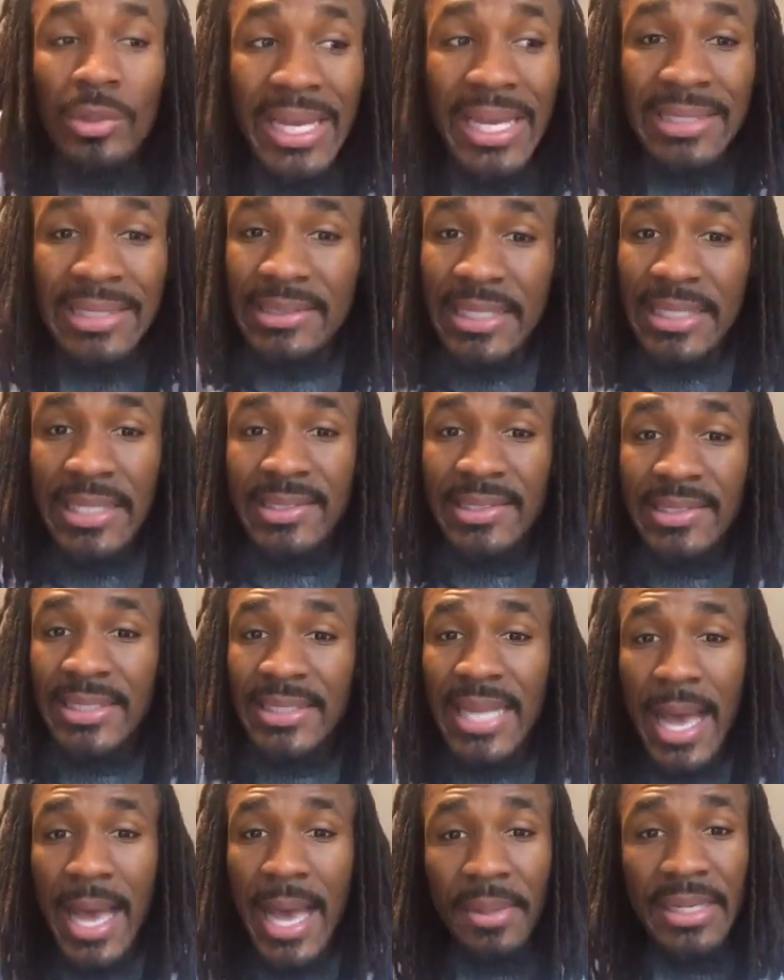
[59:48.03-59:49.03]
let these
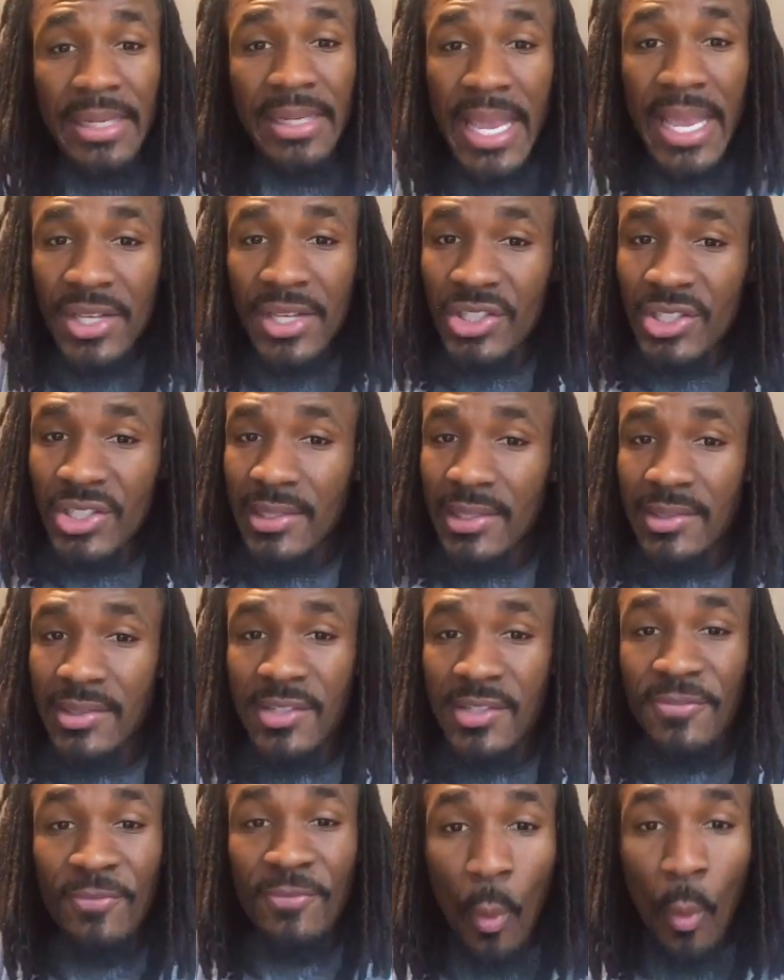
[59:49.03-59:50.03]

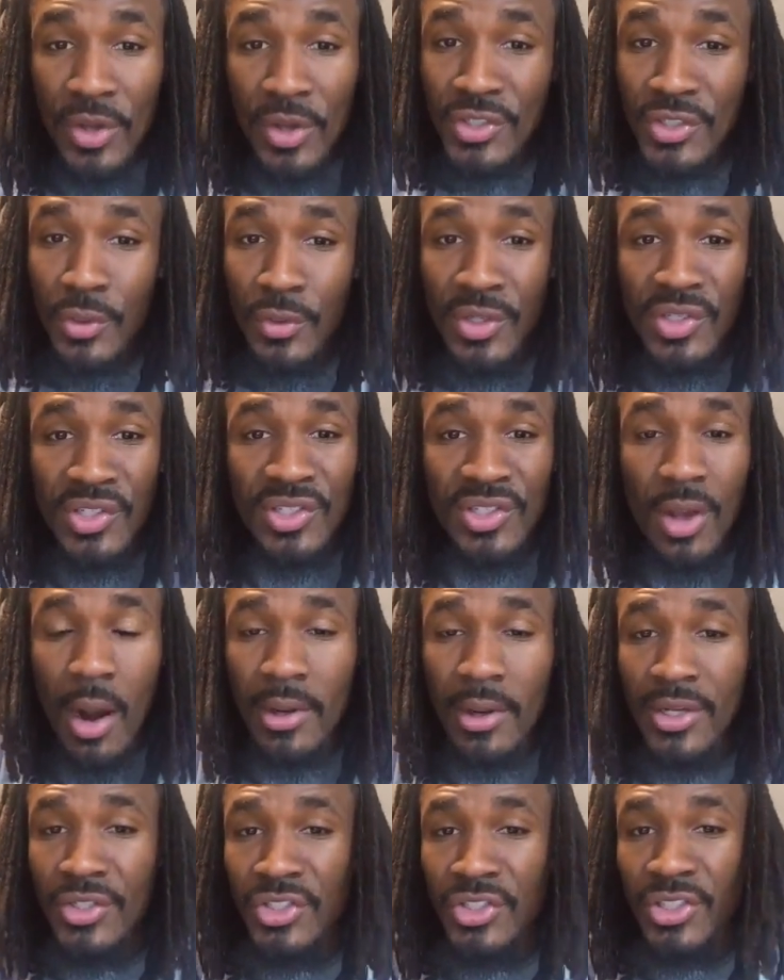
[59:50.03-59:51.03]
denominations force you to
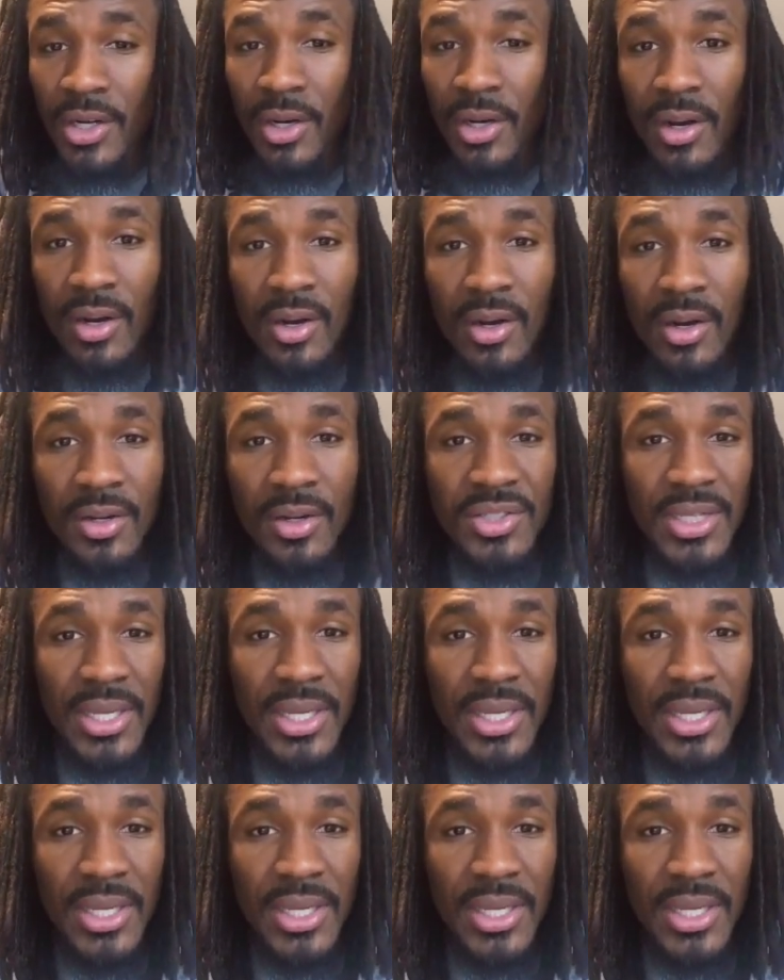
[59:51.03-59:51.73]
start a church,